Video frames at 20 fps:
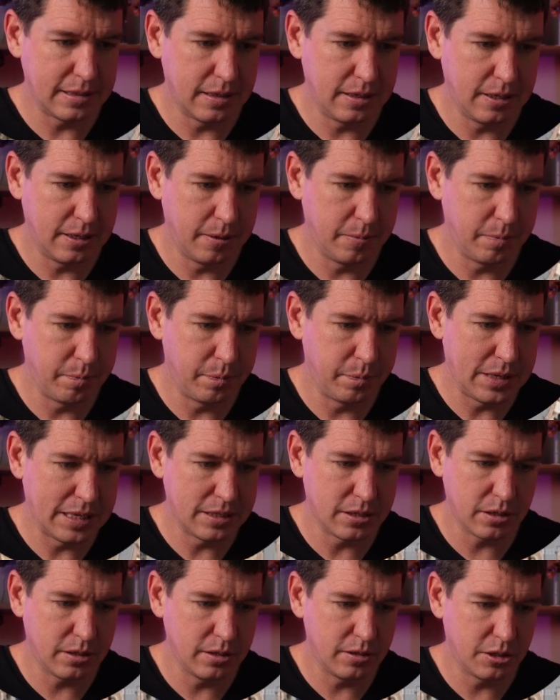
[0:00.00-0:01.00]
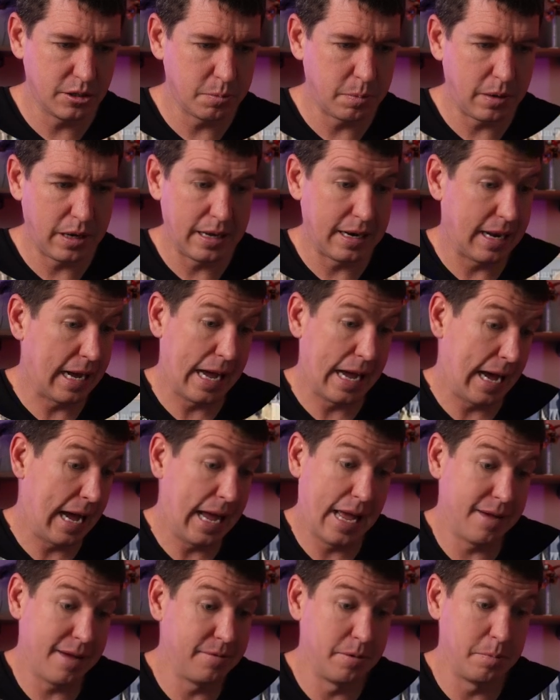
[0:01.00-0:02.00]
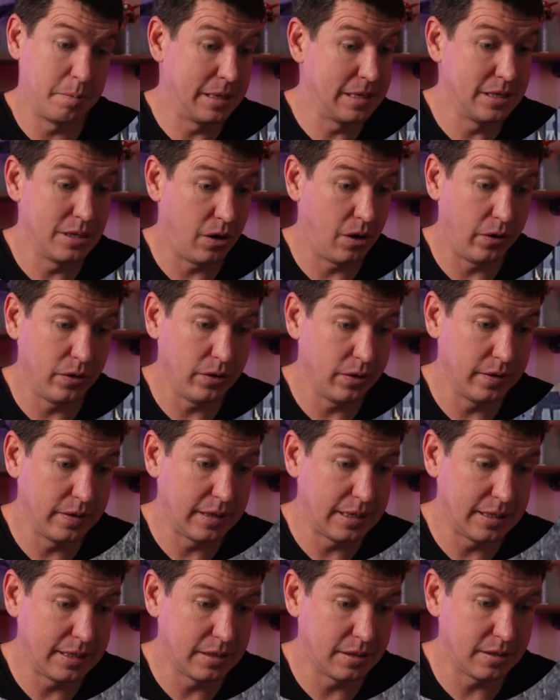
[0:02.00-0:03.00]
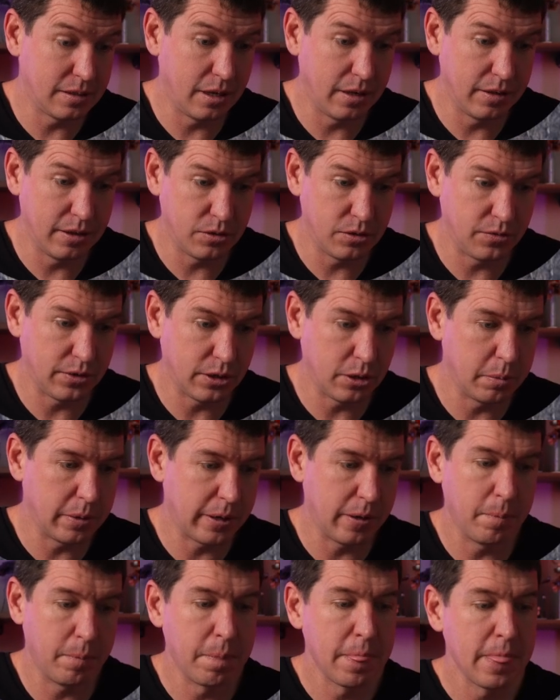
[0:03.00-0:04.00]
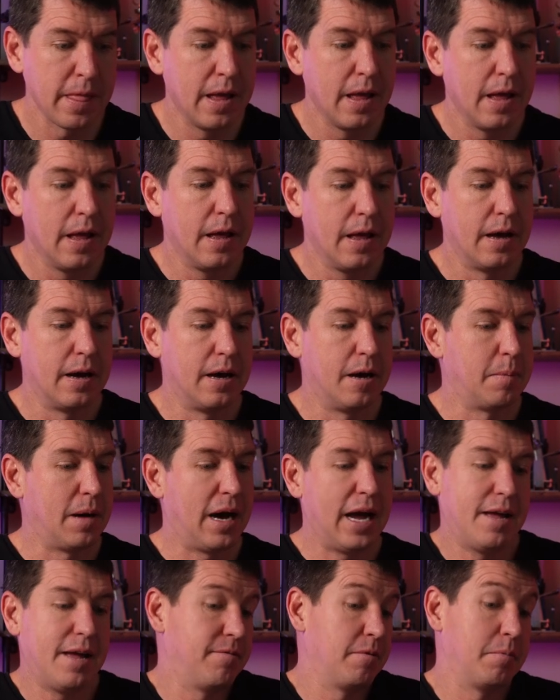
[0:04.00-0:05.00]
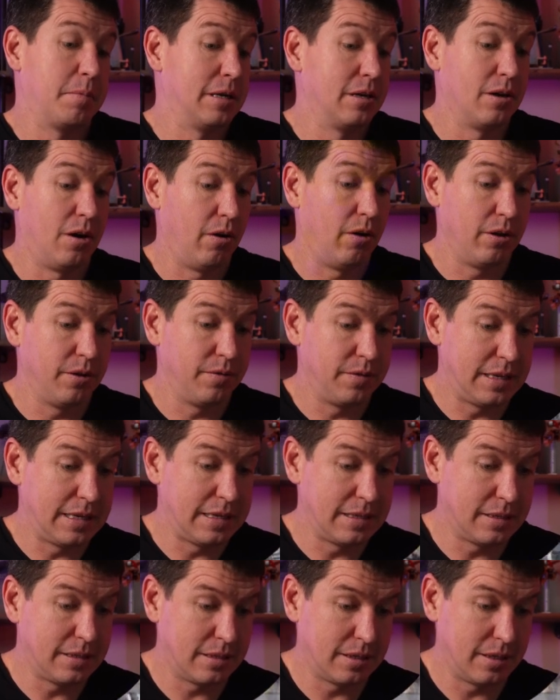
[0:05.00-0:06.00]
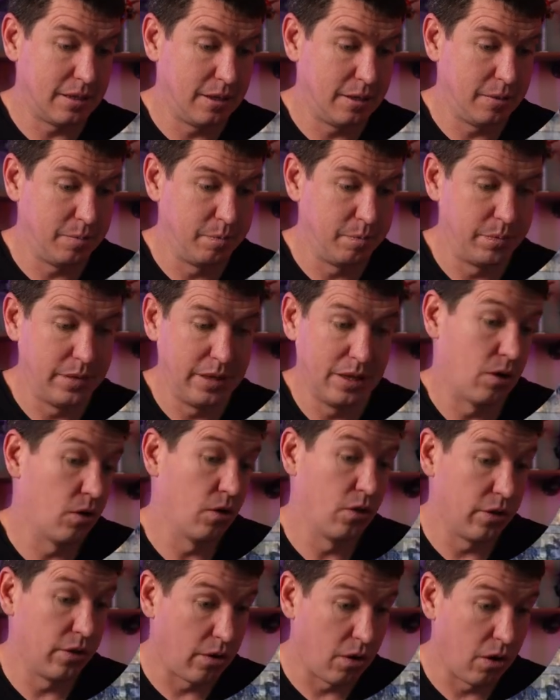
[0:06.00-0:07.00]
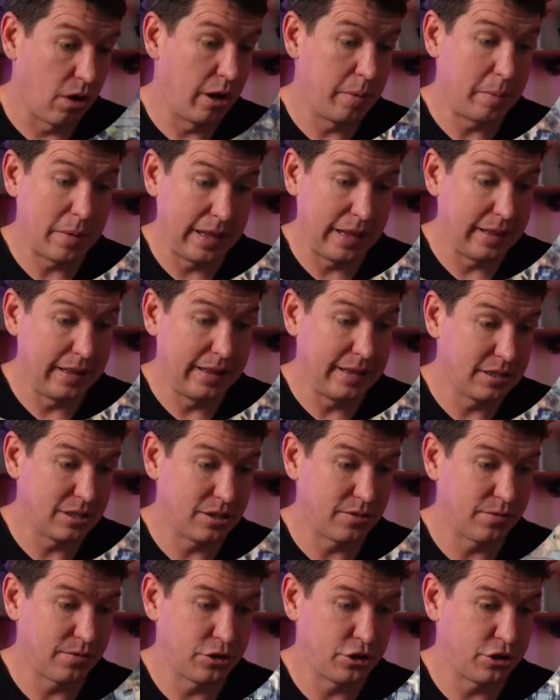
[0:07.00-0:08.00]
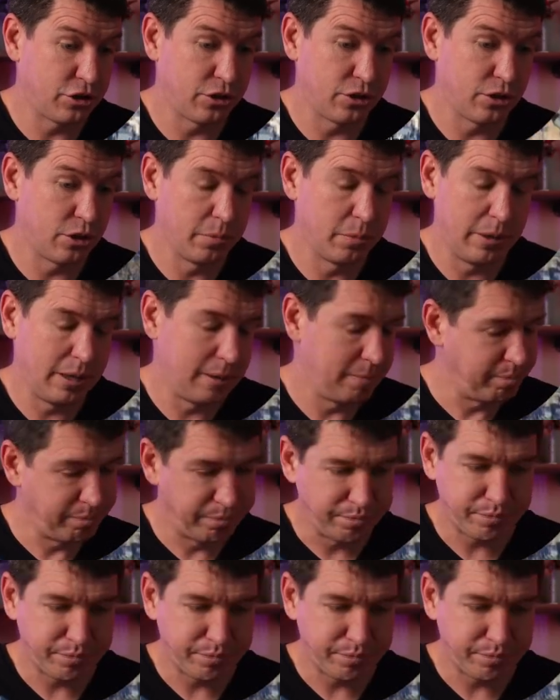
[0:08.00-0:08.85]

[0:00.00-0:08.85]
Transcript: That's a good spot. I haven't been to all of these. There's Fickle Pickle. I haven't been to all of these. They're on my list for sure, but